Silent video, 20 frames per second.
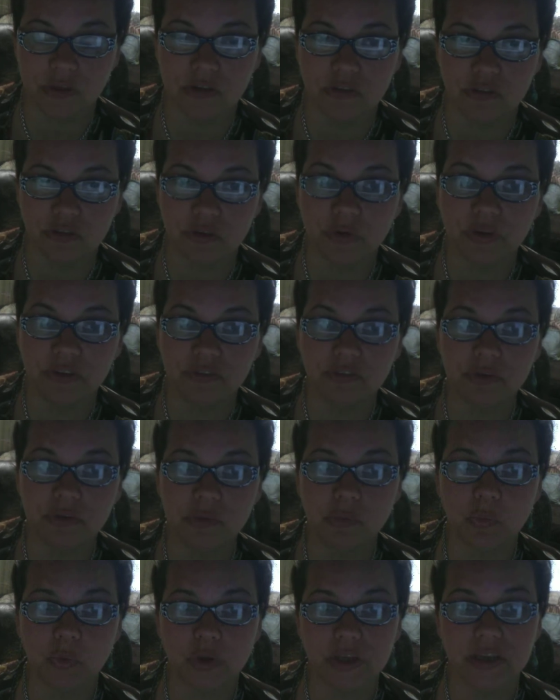So
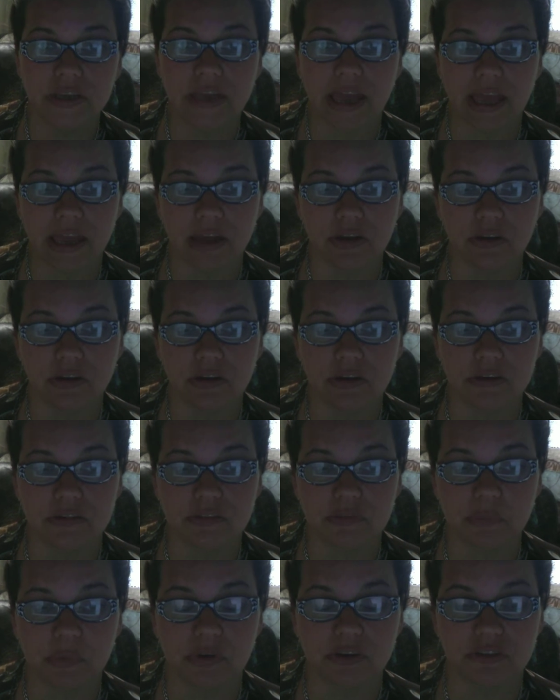even when anger
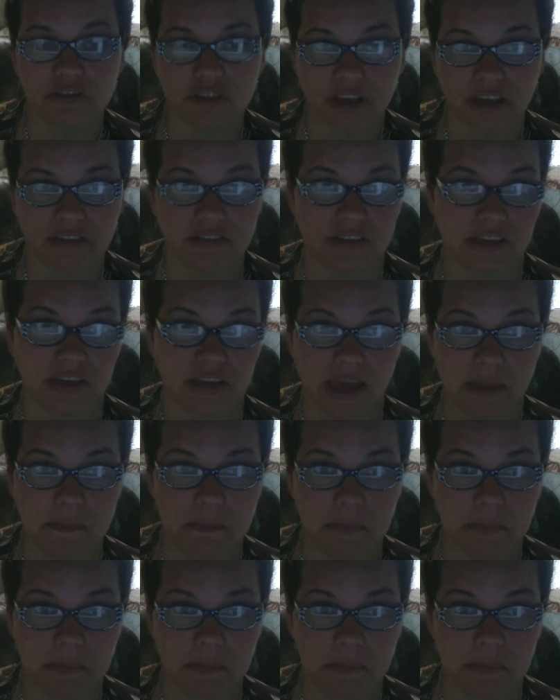is projected at